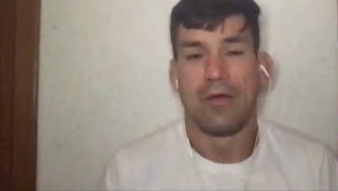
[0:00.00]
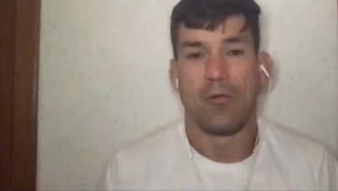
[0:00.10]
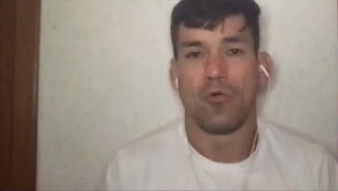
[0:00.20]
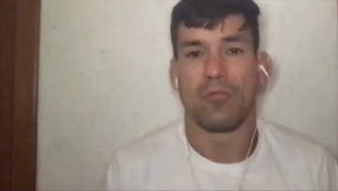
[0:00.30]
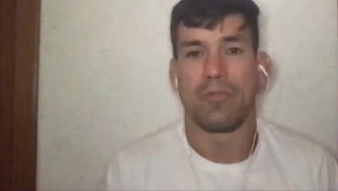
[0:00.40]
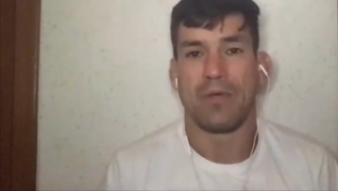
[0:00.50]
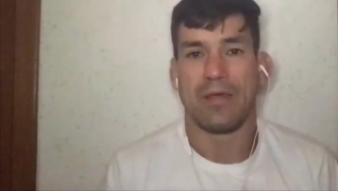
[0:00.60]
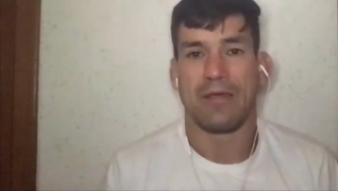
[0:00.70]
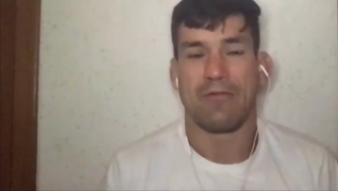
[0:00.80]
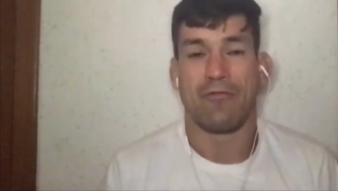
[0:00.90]
would
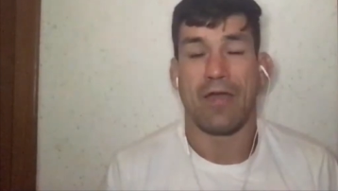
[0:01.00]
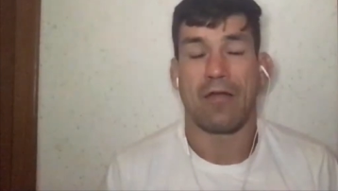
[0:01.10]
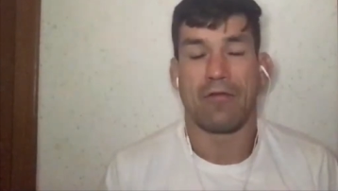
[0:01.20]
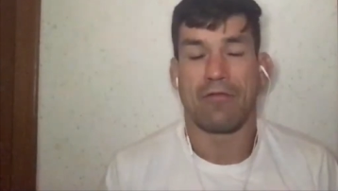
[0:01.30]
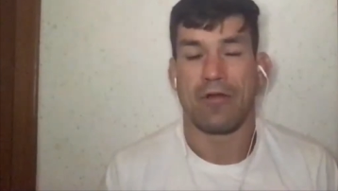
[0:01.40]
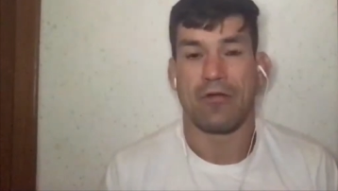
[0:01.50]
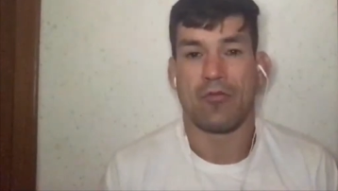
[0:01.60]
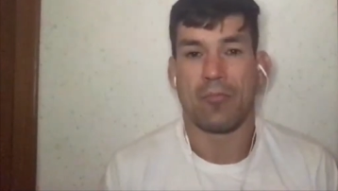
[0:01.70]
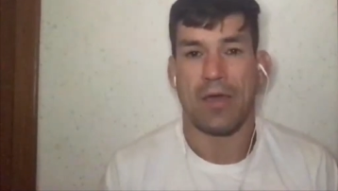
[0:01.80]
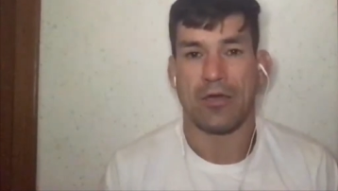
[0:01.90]
be very very
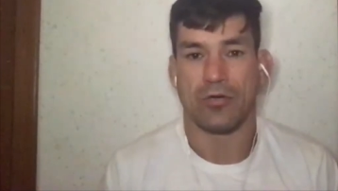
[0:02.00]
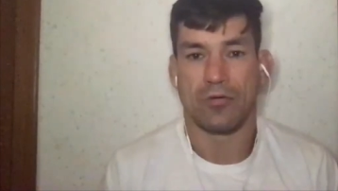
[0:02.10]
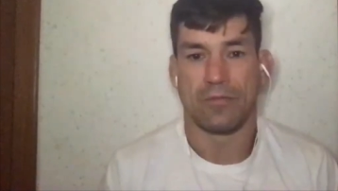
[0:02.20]
special.